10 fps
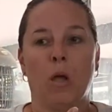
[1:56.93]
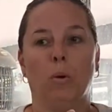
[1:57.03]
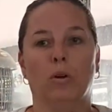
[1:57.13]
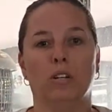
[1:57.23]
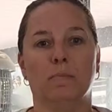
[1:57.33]

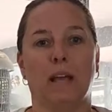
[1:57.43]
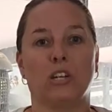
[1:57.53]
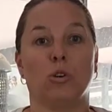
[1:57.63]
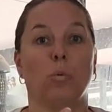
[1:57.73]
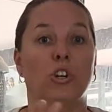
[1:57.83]
We always
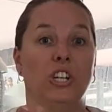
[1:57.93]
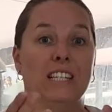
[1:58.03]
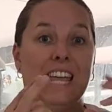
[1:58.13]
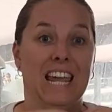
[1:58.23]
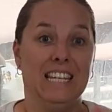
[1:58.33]
make sure what
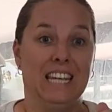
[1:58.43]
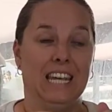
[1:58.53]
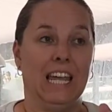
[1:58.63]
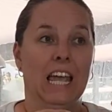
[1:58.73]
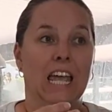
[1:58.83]
she's
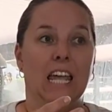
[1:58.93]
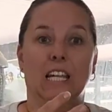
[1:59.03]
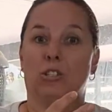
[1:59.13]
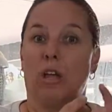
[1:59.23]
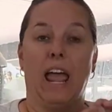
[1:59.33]
eating
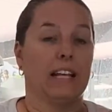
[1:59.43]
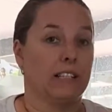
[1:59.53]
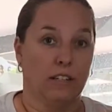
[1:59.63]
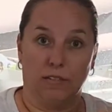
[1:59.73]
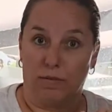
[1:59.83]
is
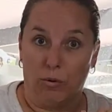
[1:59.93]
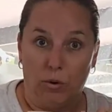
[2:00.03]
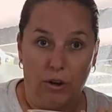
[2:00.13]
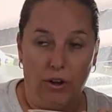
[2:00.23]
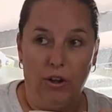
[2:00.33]
excellent
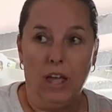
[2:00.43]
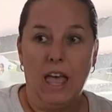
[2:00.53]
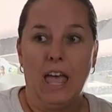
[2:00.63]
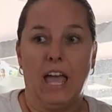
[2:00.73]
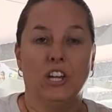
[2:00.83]
for her
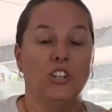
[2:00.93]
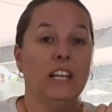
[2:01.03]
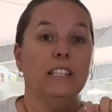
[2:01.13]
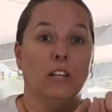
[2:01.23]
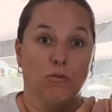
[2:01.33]
and
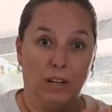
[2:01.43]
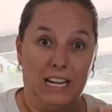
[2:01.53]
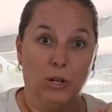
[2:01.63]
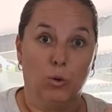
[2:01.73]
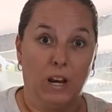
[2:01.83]
she's in
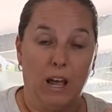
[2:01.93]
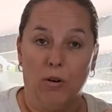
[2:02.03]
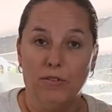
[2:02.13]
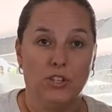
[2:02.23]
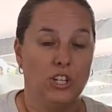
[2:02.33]
really good
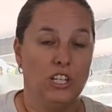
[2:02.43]
health, so